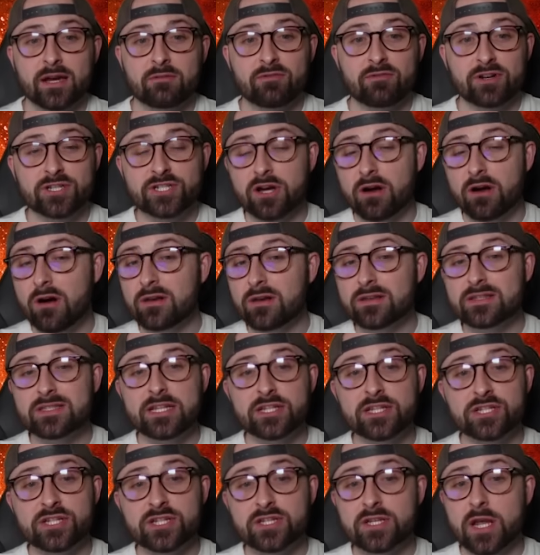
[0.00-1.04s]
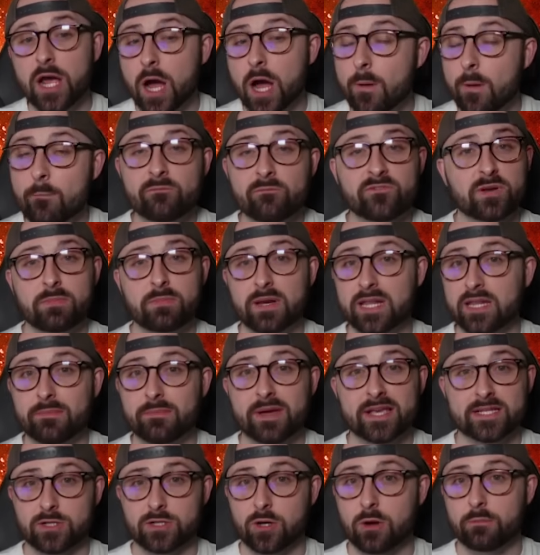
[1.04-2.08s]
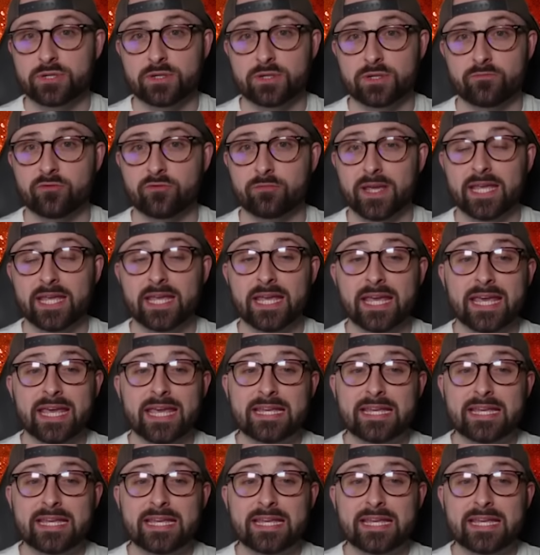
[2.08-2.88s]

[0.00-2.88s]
Richarlison is just comfortably the best option for me.